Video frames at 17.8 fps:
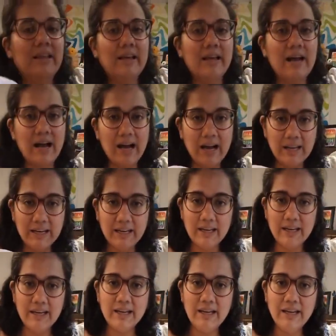the
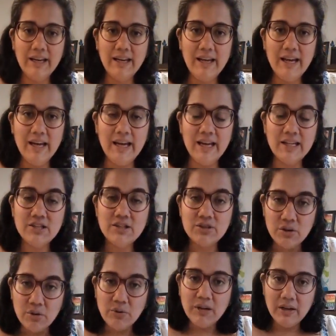cotton, it's
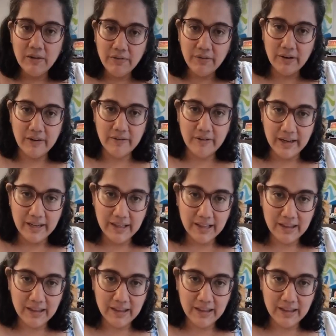so different, right?